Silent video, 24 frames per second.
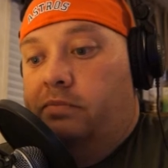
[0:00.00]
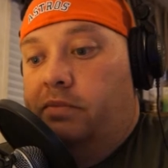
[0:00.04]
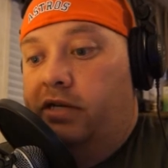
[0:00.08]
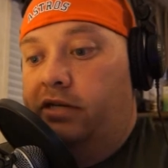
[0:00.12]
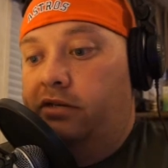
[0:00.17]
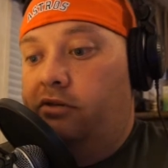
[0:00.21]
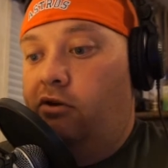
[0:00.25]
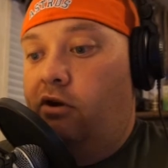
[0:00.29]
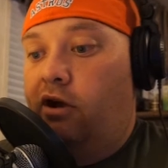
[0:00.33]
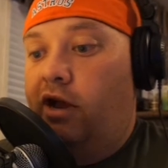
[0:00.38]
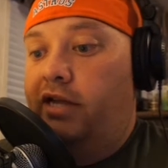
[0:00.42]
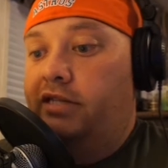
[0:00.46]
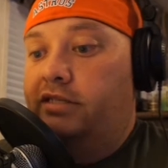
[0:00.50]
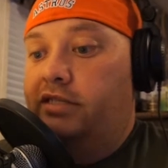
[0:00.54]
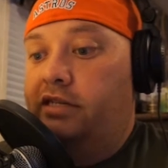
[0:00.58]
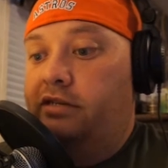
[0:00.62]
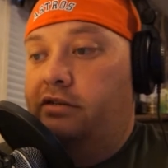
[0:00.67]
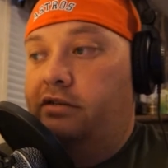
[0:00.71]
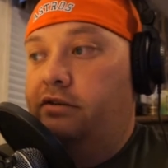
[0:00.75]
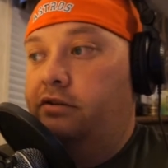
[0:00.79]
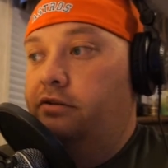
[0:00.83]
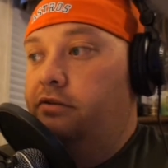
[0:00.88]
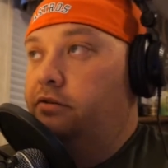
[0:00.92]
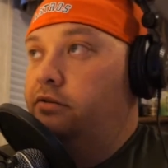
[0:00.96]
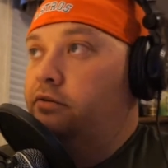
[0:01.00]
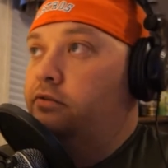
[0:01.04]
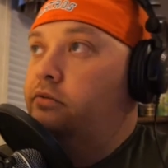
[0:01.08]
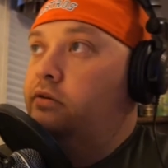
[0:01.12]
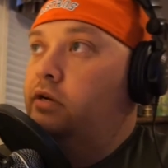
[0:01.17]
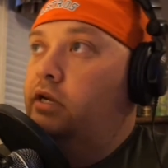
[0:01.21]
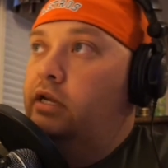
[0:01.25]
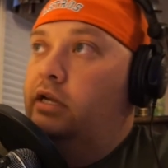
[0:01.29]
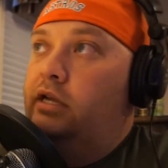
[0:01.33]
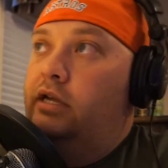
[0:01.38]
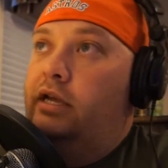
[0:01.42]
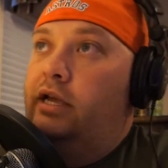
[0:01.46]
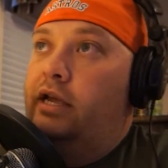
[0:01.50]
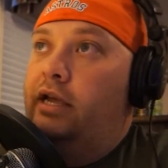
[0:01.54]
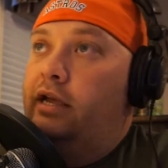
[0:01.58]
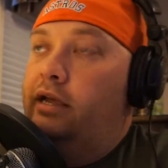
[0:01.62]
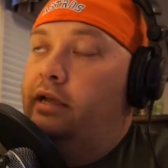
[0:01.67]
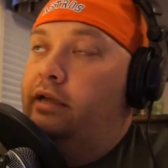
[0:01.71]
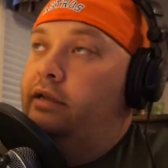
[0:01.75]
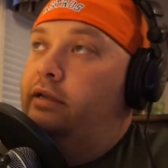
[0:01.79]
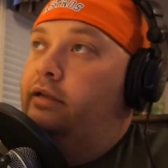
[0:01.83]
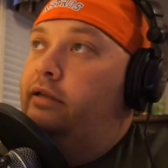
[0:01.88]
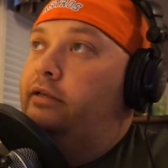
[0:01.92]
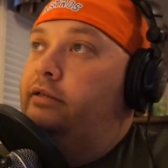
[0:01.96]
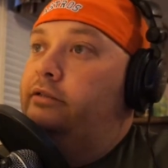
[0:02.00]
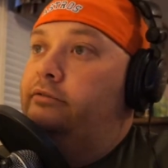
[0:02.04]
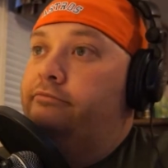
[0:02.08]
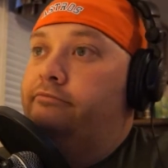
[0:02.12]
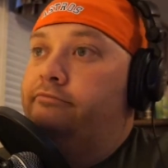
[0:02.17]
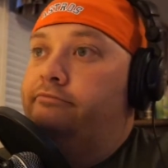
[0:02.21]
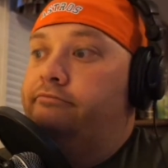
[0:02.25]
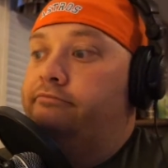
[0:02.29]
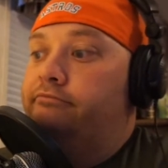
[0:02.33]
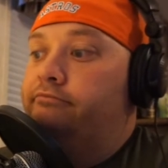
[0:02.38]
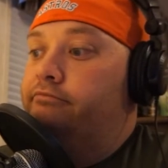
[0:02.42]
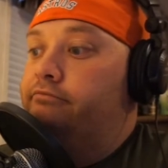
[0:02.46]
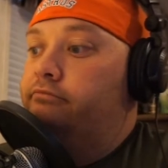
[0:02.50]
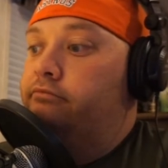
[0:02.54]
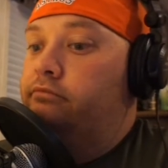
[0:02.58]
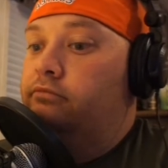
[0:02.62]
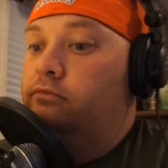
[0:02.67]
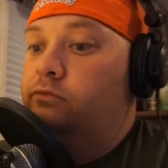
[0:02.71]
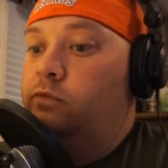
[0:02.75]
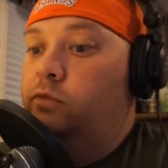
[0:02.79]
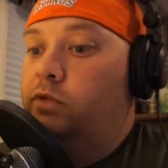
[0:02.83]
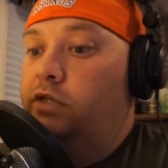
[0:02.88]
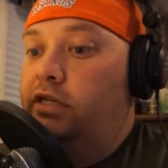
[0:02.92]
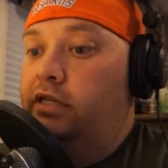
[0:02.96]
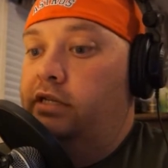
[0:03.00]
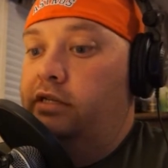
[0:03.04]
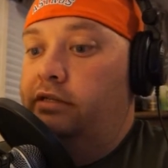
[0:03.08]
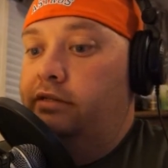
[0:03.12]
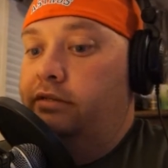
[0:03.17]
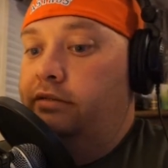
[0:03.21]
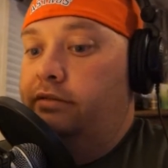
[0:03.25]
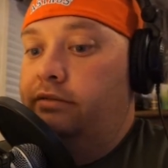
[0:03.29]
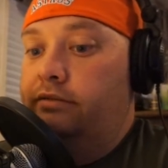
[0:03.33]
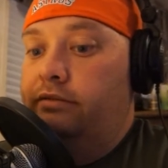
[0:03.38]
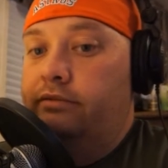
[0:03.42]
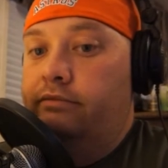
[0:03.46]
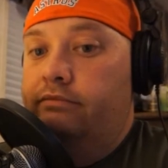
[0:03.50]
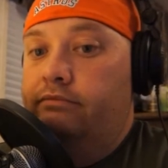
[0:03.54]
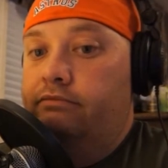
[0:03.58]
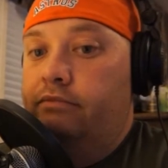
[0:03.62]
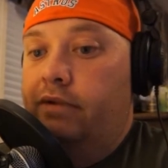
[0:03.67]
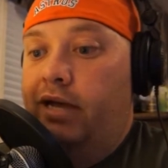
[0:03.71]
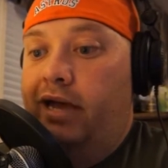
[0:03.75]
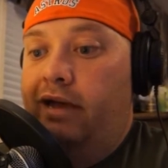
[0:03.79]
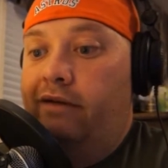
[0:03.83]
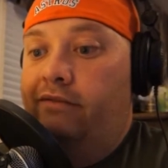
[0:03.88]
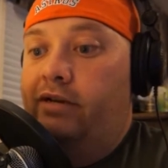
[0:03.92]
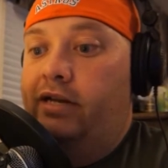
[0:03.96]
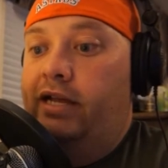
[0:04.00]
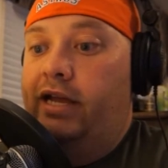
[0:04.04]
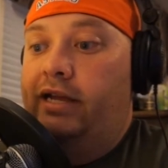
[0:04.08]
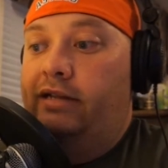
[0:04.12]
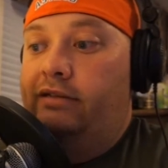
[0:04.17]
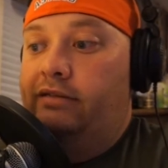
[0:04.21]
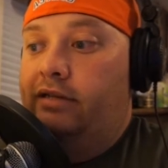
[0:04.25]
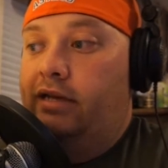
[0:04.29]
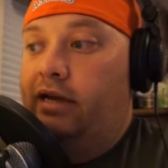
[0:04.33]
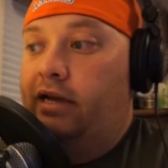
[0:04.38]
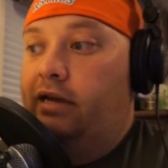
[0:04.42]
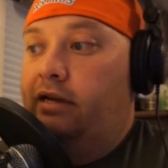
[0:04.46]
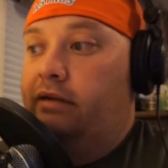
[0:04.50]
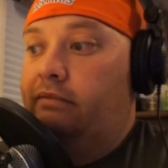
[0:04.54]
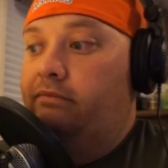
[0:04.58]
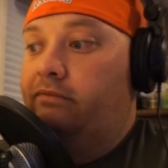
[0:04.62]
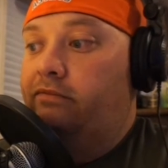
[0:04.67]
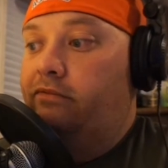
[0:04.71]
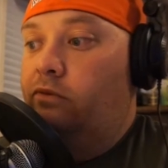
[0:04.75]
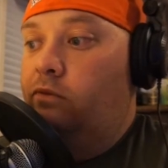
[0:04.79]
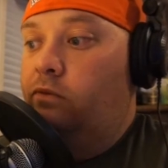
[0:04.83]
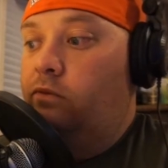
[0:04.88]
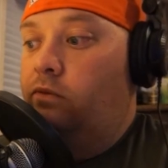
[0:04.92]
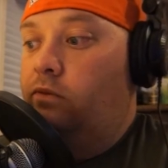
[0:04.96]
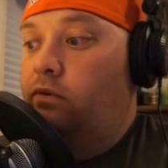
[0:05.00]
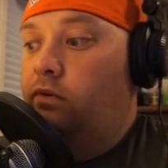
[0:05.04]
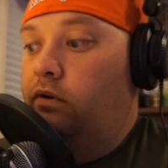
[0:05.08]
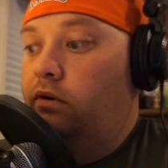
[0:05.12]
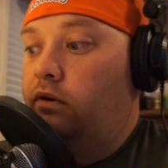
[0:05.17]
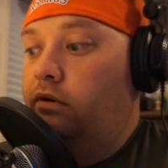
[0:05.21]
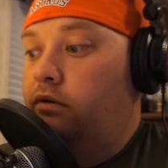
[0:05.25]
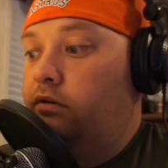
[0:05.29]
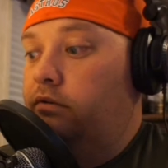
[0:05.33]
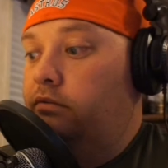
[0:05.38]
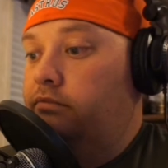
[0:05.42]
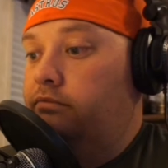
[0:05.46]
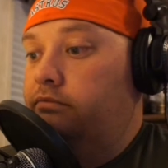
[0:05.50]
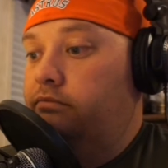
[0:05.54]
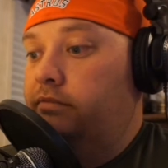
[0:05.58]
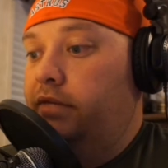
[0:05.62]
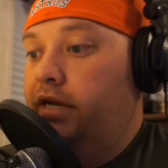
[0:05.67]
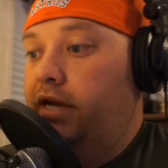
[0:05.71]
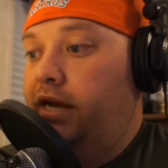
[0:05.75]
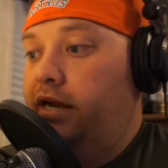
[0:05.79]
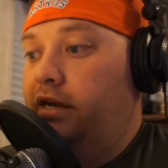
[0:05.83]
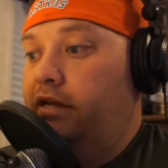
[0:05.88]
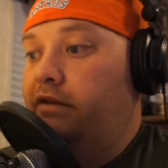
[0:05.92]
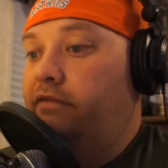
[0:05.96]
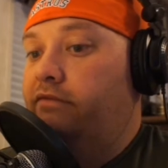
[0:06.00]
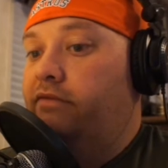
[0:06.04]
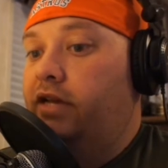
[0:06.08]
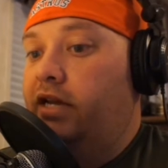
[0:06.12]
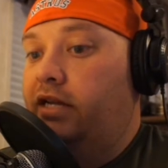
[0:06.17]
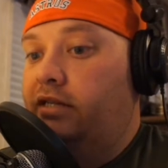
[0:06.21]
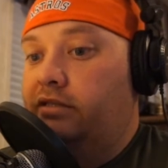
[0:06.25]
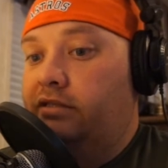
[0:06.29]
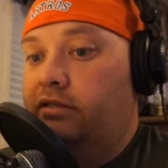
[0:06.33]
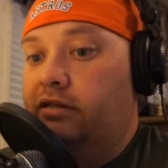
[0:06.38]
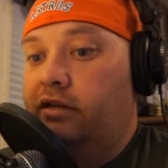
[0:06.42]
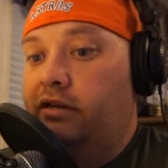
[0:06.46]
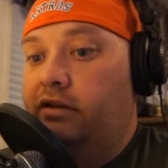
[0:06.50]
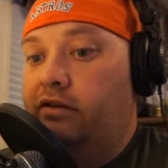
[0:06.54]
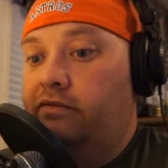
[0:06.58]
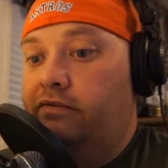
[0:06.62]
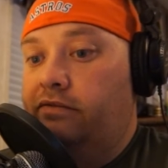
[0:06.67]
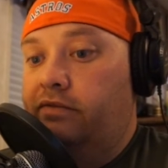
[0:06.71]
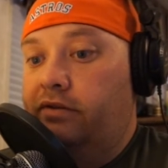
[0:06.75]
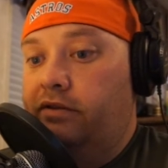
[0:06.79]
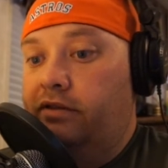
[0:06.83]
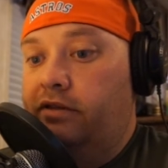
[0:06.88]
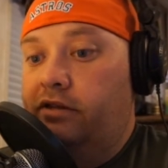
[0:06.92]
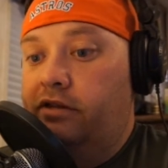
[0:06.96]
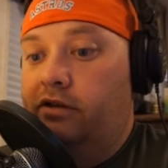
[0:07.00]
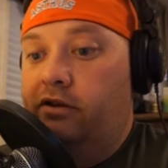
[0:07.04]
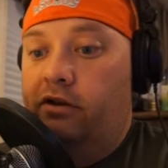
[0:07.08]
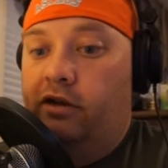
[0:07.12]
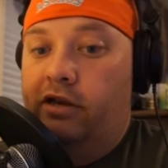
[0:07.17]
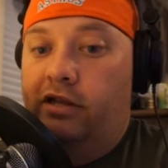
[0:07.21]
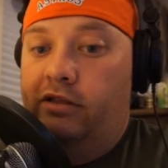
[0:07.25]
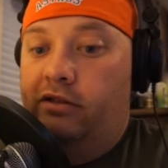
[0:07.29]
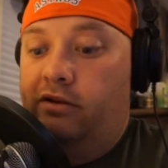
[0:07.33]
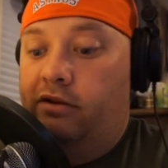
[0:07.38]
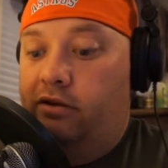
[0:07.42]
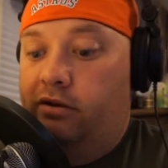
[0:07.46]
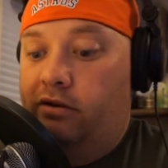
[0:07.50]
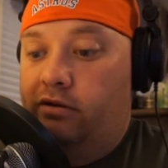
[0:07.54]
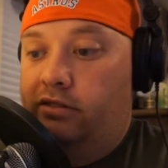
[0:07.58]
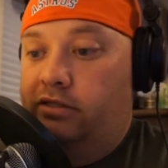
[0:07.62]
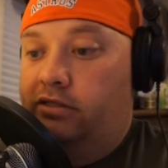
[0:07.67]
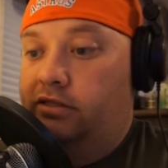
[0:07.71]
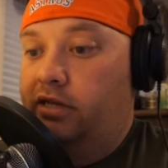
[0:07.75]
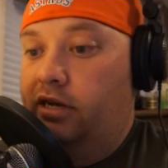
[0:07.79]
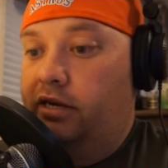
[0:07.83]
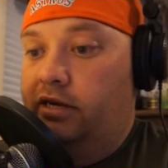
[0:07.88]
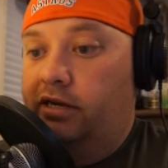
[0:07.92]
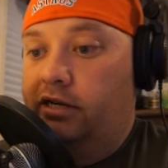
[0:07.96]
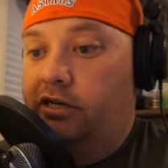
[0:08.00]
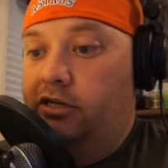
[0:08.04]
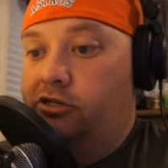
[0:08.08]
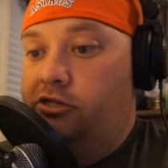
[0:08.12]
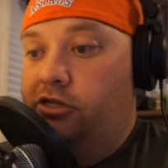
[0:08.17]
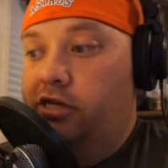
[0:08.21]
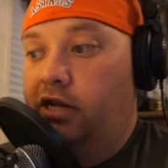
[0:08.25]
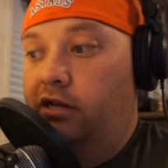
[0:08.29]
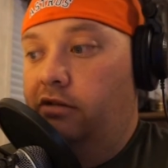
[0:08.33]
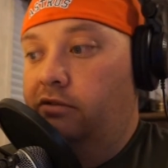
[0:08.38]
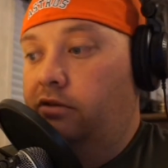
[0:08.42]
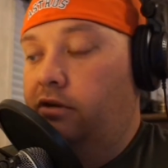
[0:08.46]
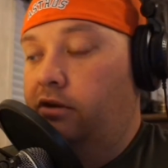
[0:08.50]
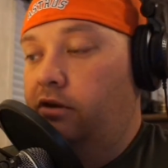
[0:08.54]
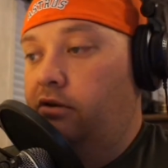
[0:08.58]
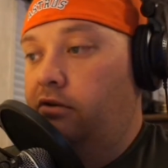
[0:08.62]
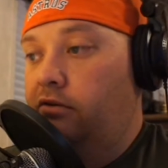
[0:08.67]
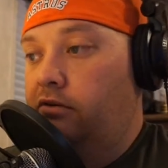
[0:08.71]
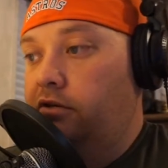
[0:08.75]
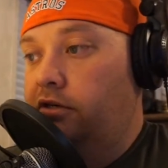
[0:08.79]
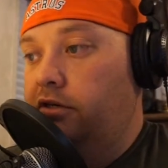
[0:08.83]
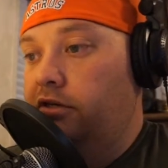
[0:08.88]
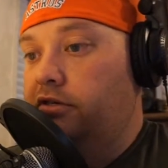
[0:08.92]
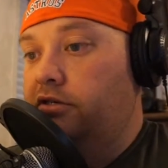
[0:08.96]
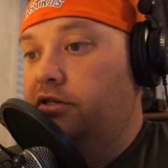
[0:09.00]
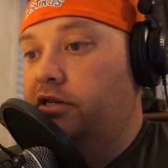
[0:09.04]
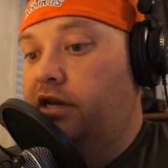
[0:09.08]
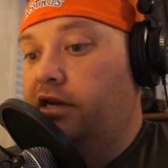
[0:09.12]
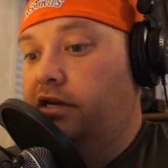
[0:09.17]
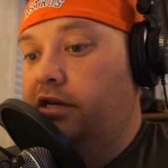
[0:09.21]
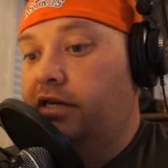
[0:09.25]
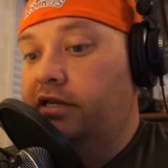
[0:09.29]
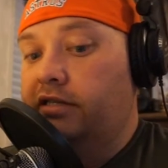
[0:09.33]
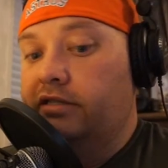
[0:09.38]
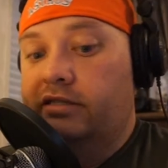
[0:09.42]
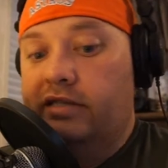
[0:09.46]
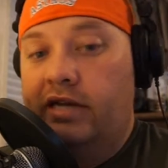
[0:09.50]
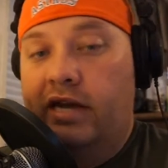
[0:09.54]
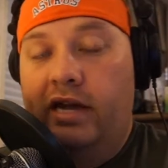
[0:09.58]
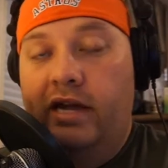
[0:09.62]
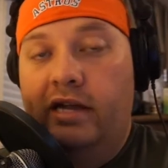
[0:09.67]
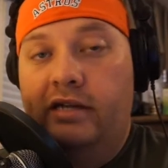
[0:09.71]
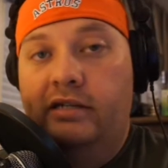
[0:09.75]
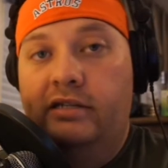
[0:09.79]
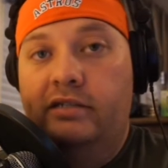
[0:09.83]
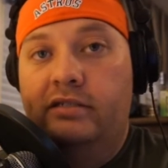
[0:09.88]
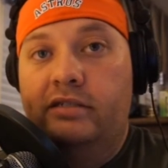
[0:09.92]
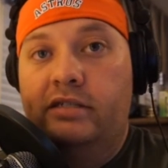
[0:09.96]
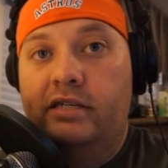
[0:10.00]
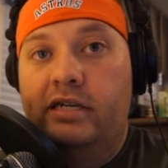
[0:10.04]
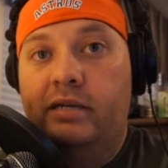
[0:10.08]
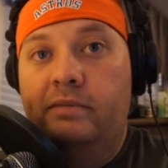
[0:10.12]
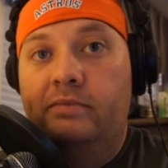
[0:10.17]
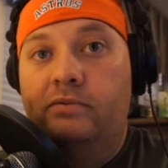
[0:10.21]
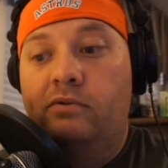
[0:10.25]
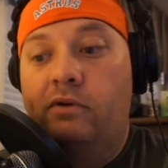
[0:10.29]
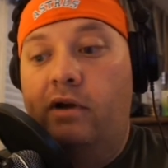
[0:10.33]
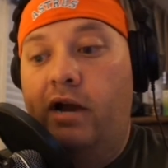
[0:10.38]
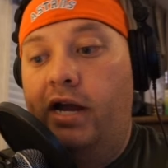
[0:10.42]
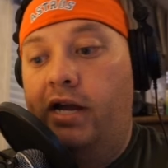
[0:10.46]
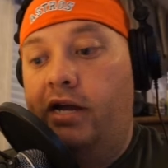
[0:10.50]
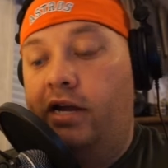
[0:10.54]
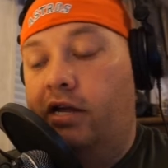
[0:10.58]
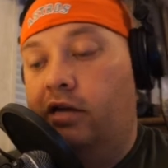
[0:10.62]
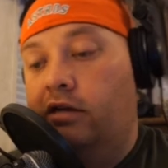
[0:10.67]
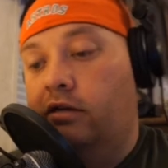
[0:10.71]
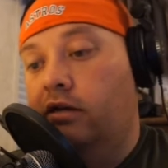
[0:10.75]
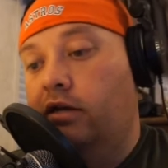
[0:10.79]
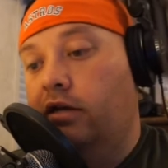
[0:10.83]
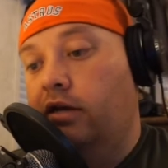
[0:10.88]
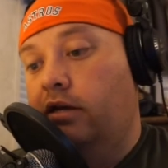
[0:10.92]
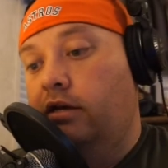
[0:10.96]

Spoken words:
been crazy too, and we haven't had time for any of that stuff. If you're either stuck in a shelter or you're stuck inside because it keeps raining.